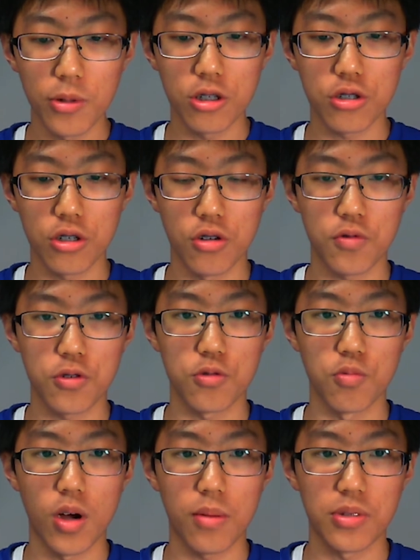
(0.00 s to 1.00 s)
should have
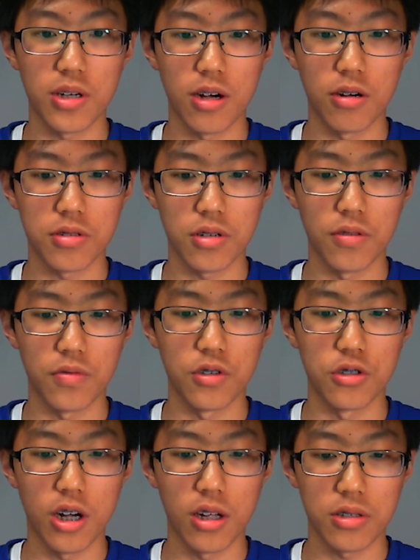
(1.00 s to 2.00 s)
swapped out of the
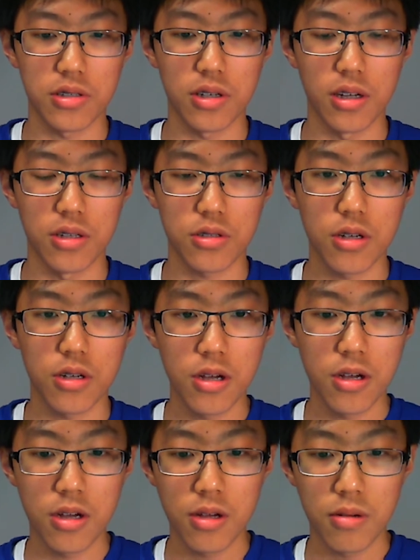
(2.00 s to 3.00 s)
Jellicent,
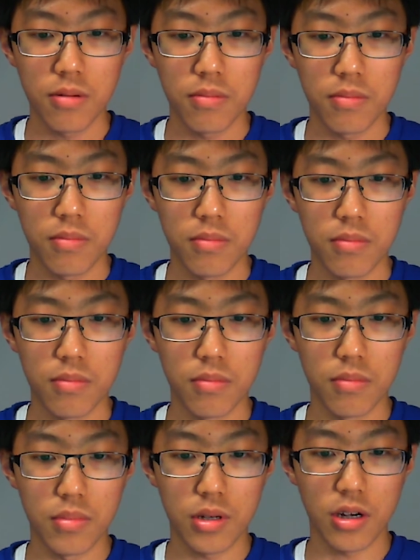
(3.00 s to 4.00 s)

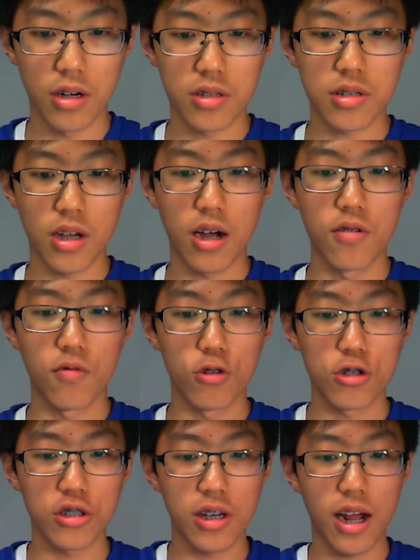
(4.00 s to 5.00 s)
because I
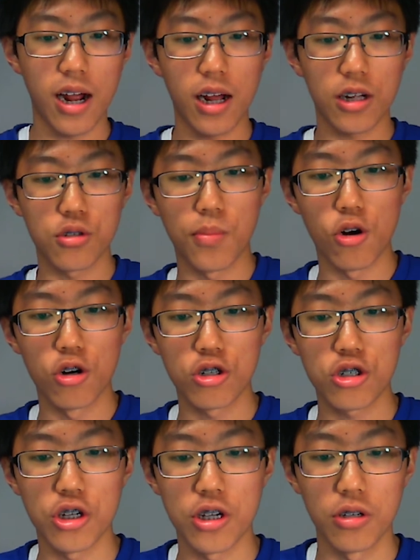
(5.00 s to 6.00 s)
unfortunately had to burn a
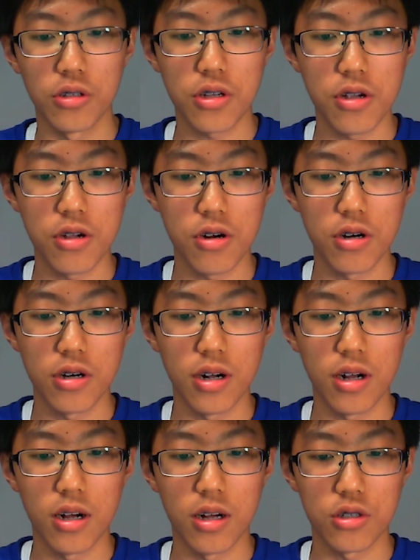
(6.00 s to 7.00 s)
shield here
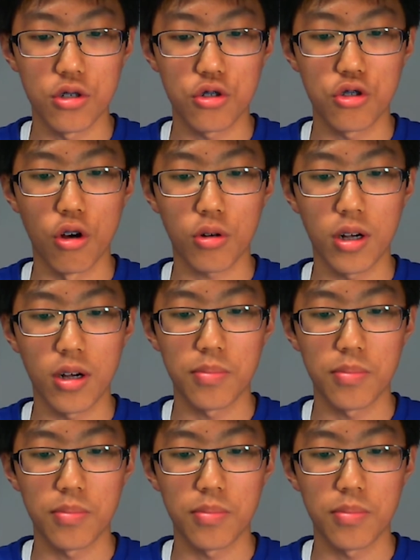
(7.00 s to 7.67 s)
to soak up